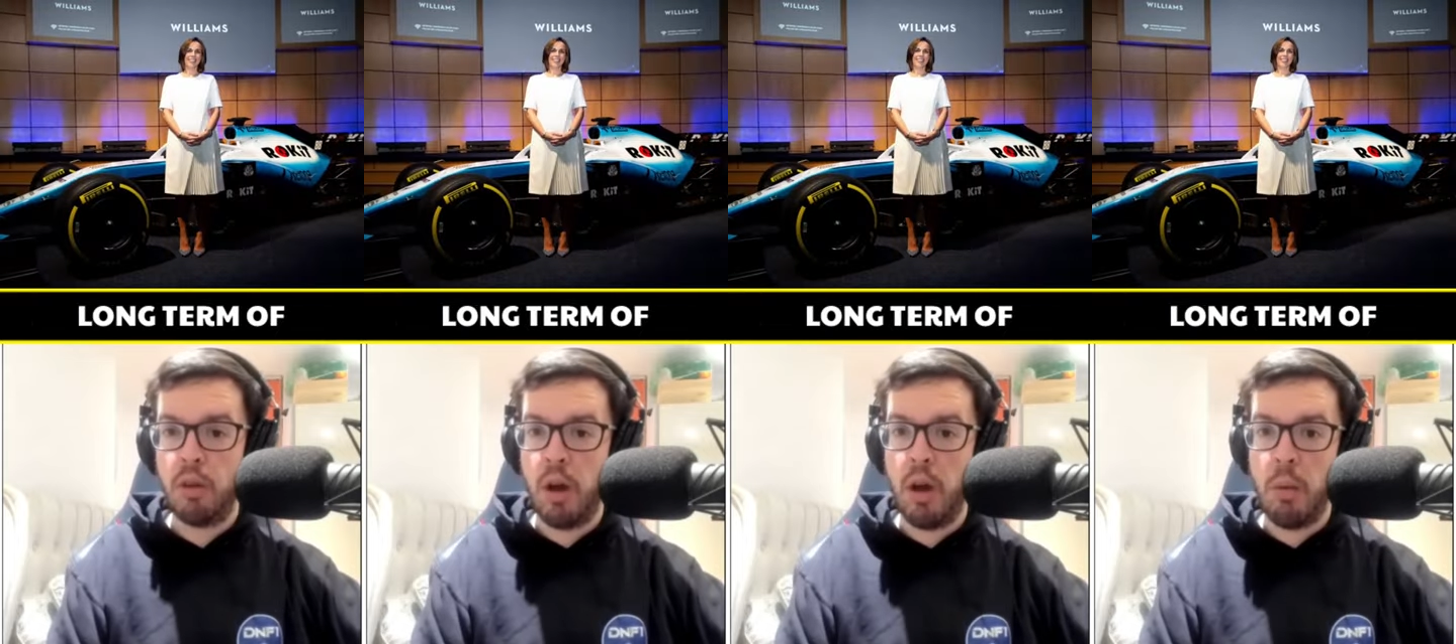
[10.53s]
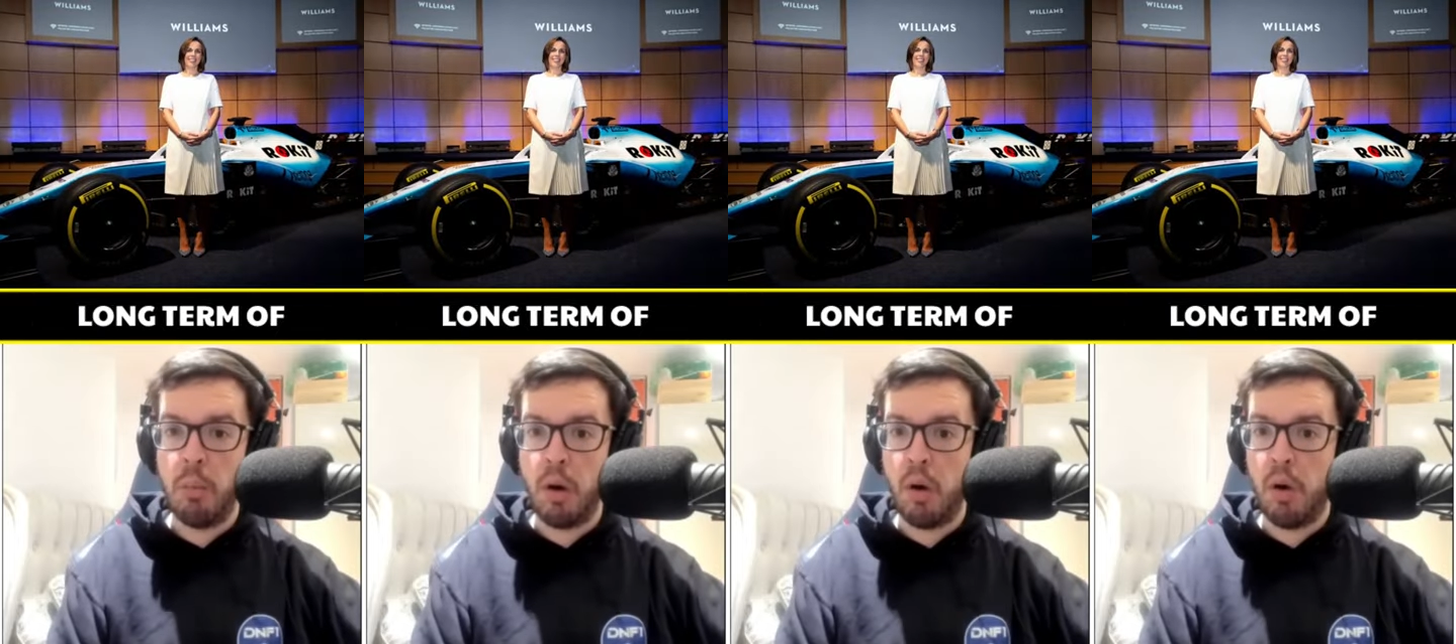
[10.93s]
term
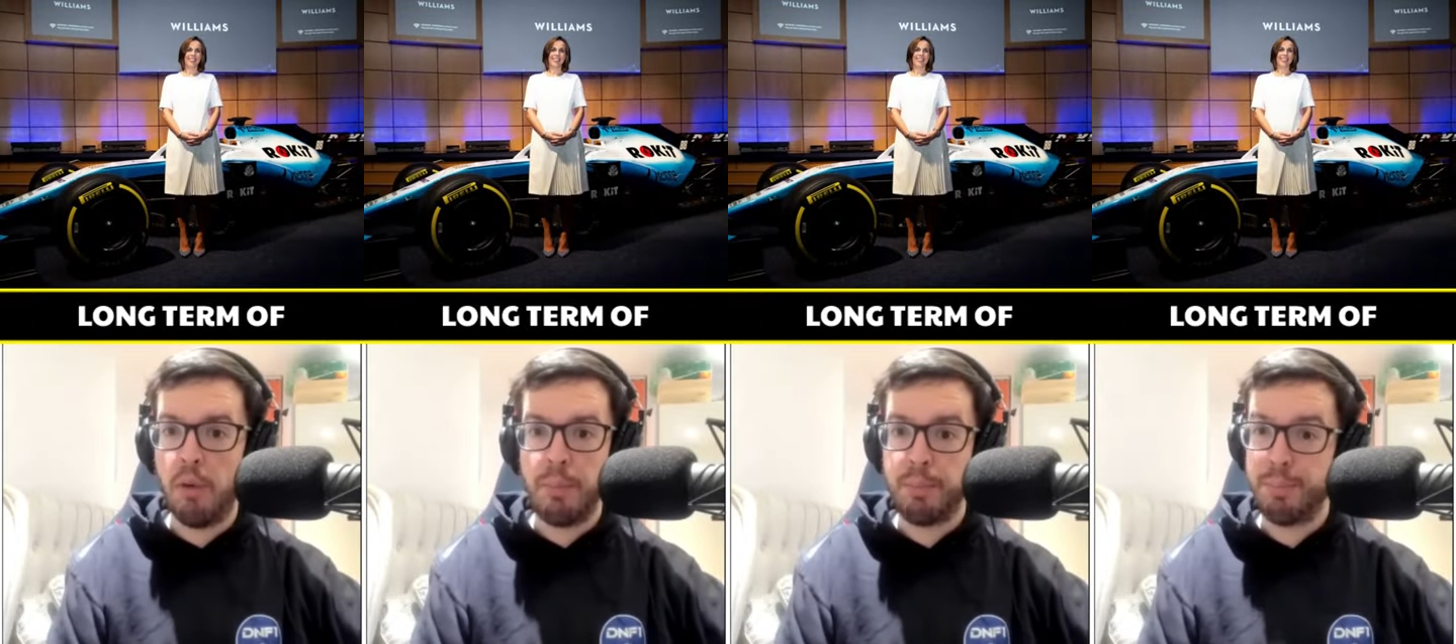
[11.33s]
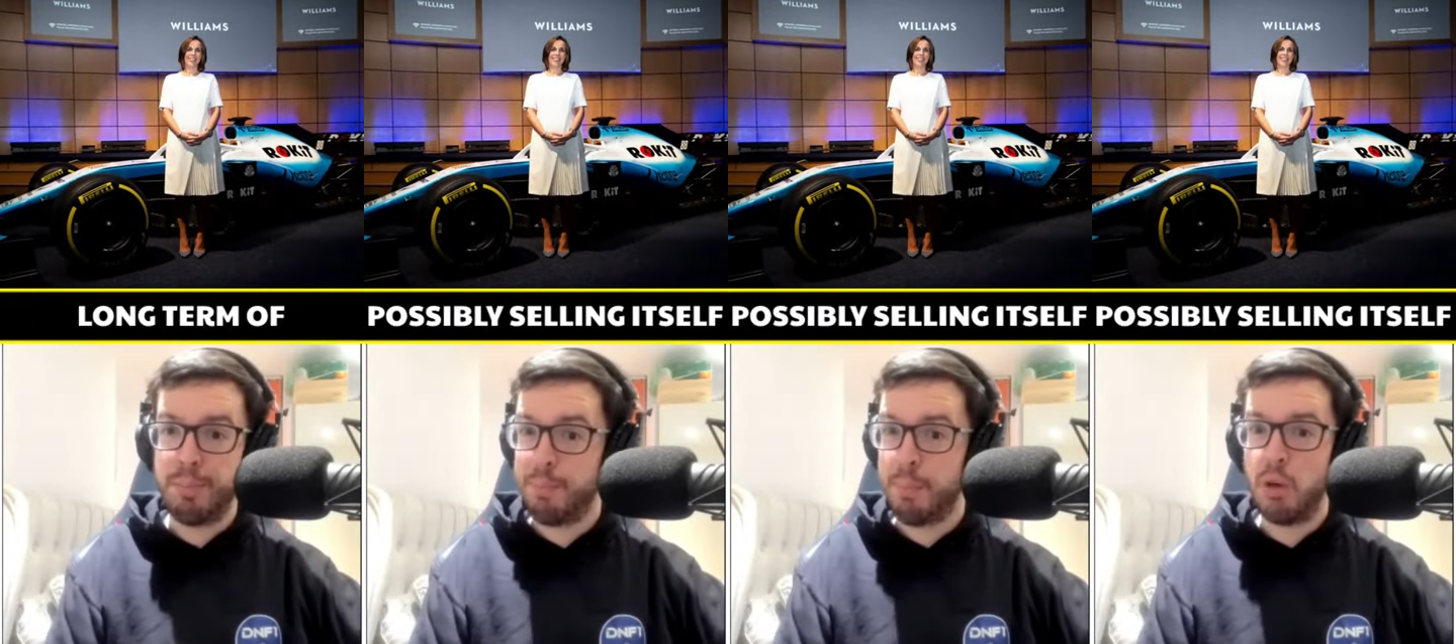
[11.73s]
of
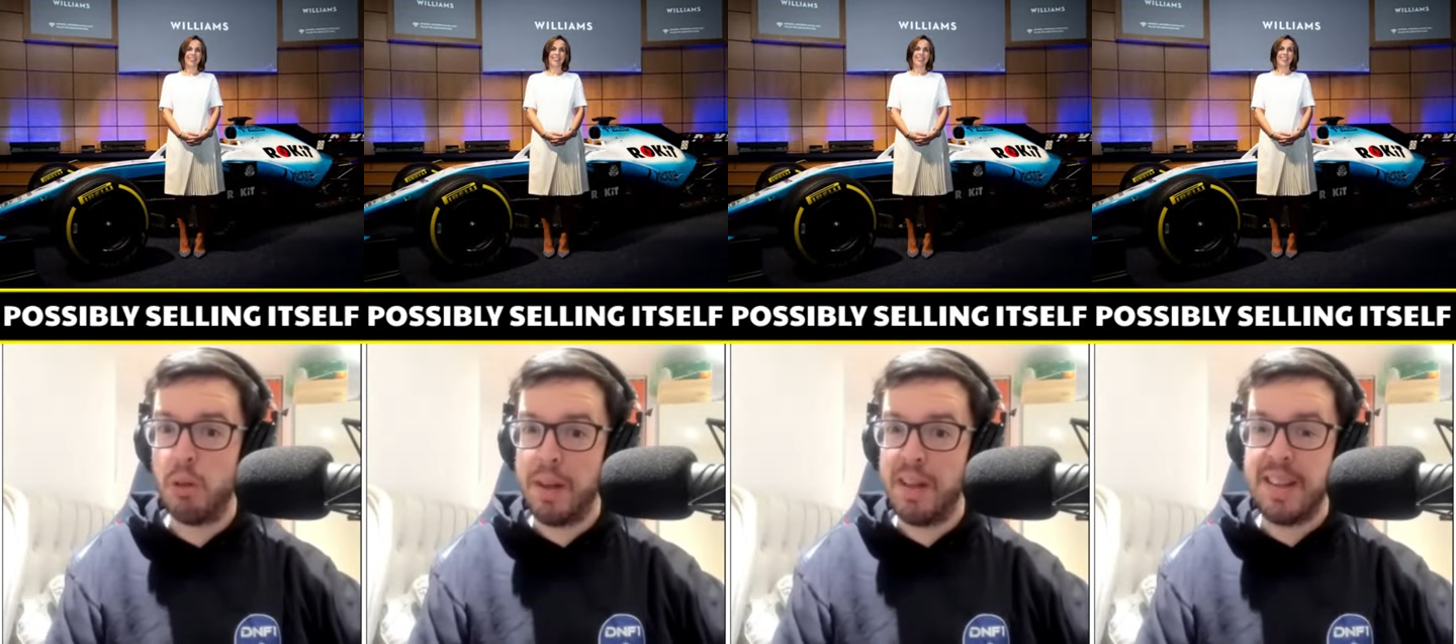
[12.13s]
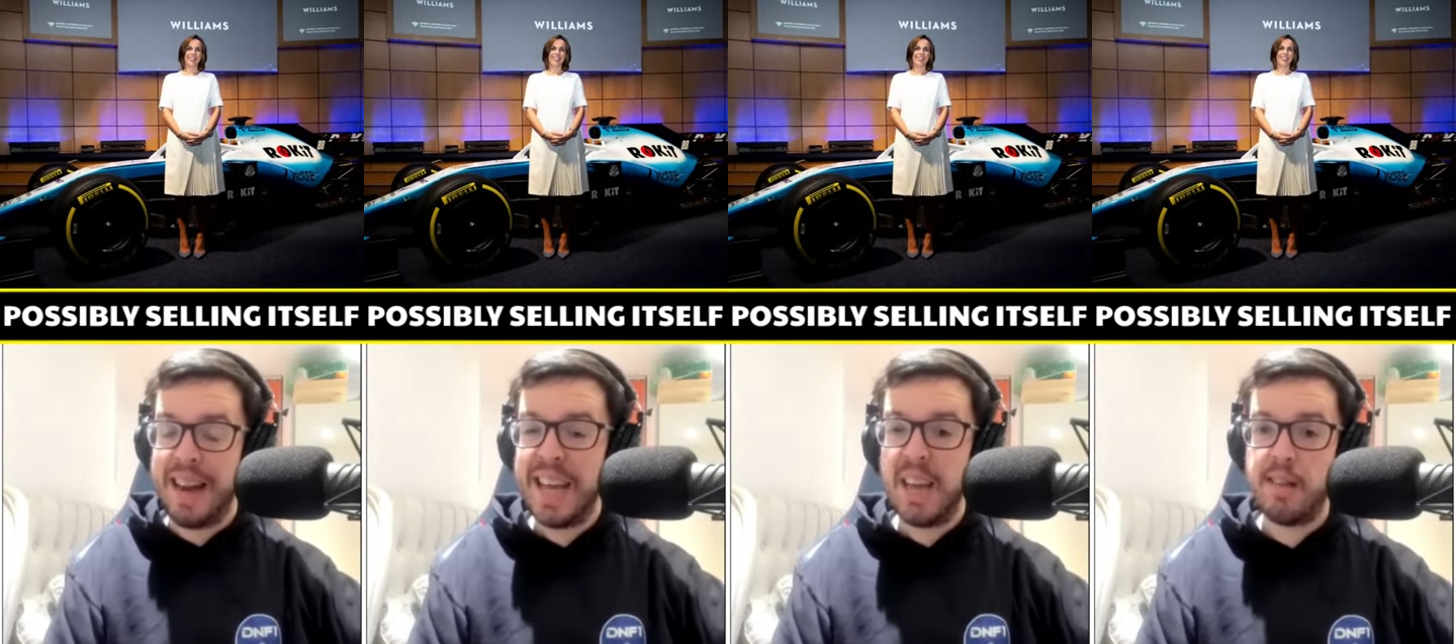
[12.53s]
possibly
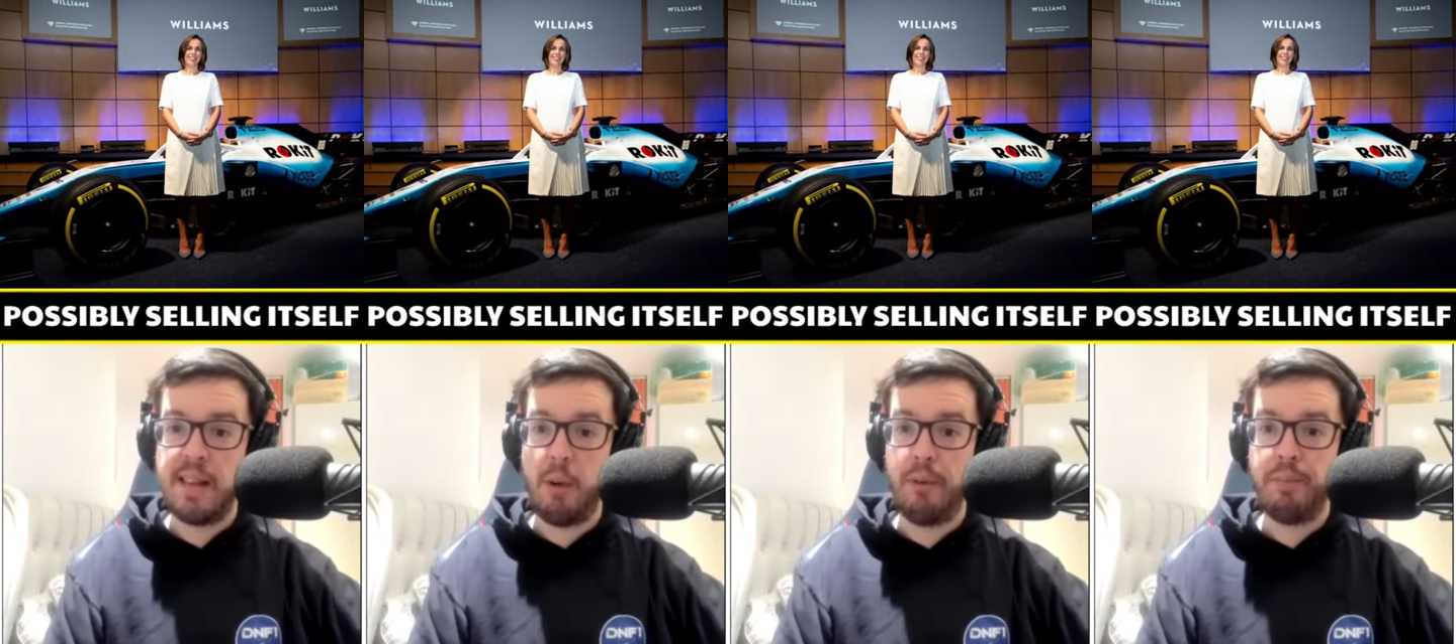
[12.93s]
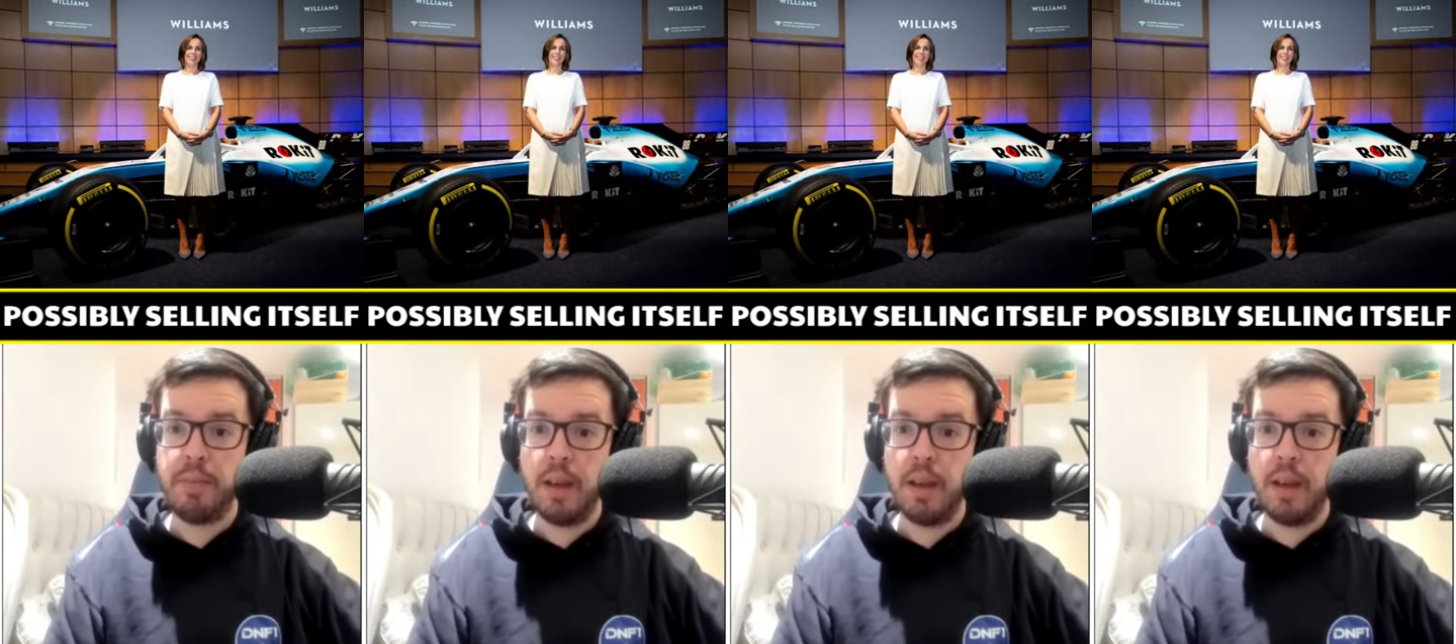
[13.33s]
selling itself,